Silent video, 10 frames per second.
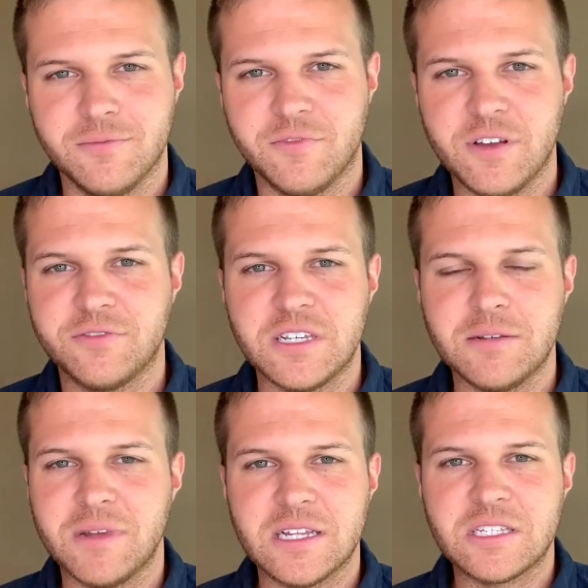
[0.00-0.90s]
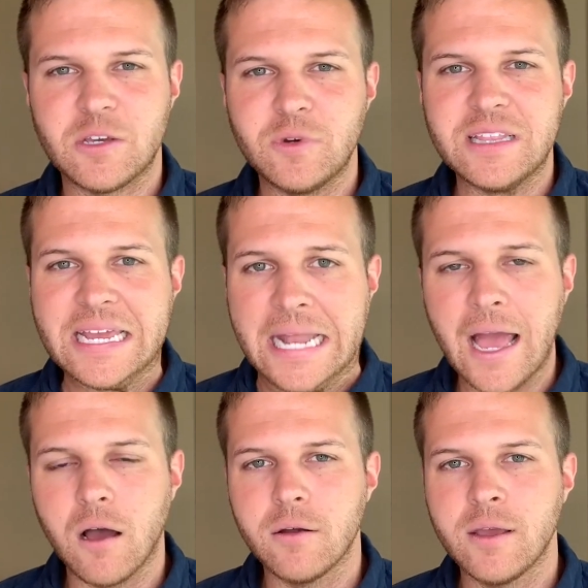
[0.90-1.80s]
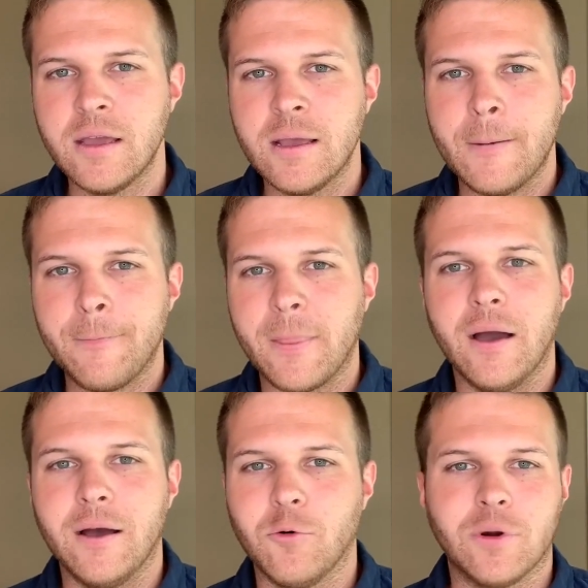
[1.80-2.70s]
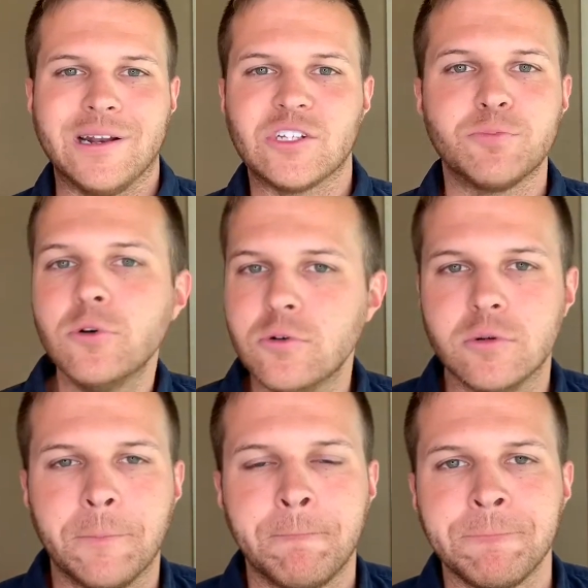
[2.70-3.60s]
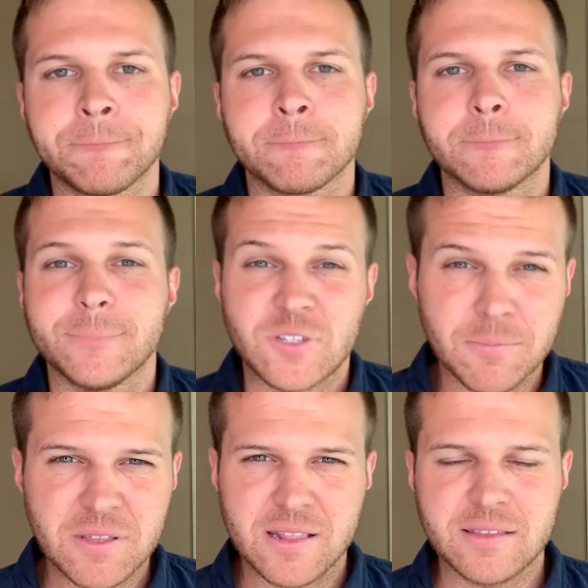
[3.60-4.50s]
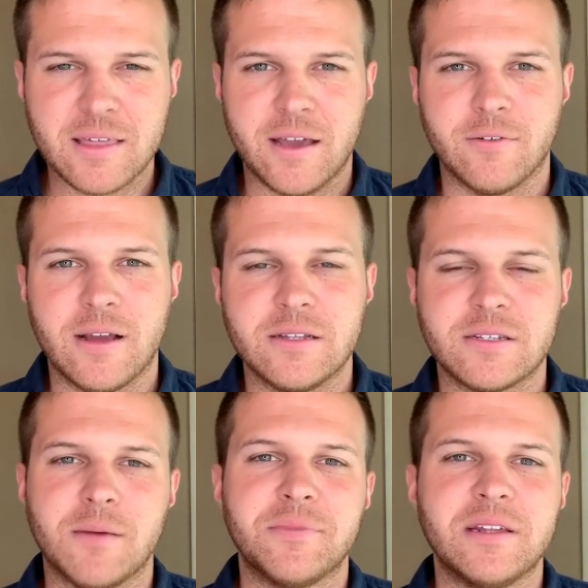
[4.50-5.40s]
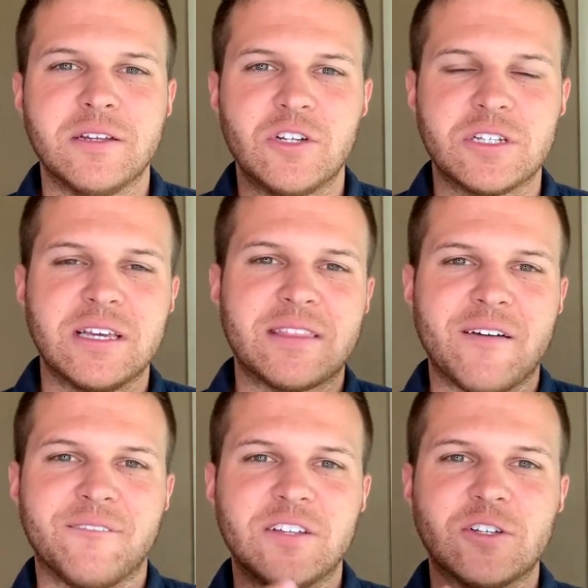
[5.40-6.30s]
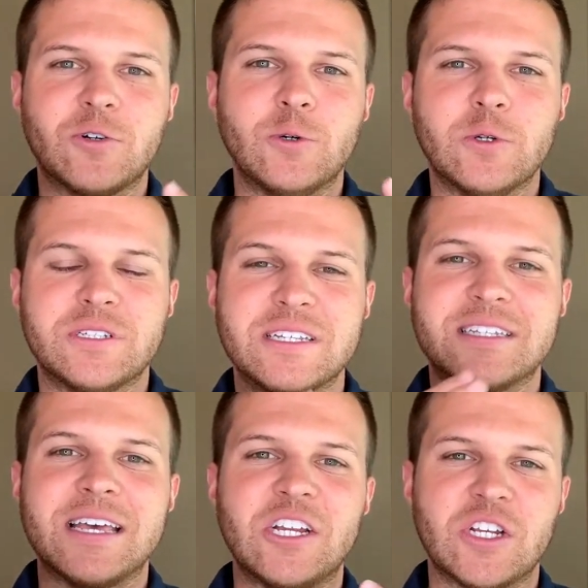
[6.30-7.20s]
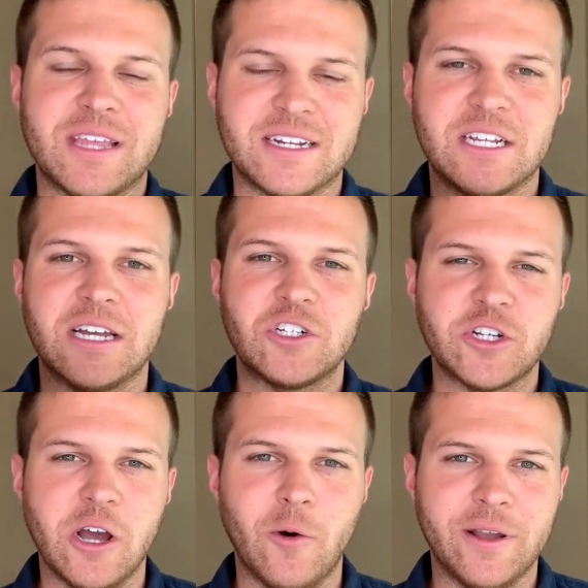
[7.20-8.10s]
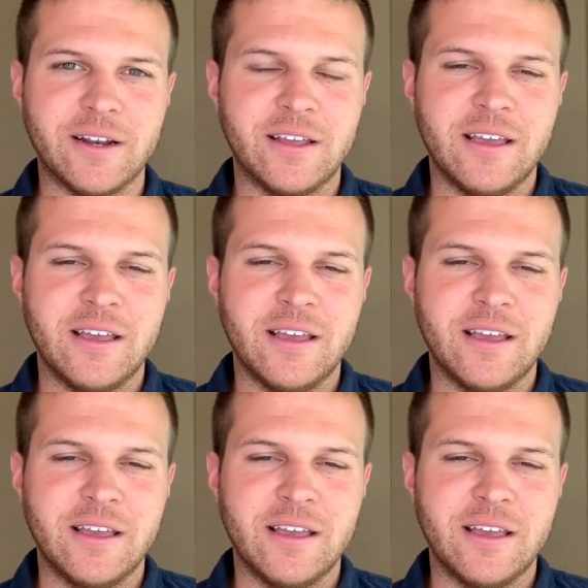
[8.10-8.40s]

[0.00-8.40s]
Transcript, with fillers: fifteen minutes that we lay down, uh, we're going to spoon. Something like that, right? Something to just get that physical sensation, that touch going.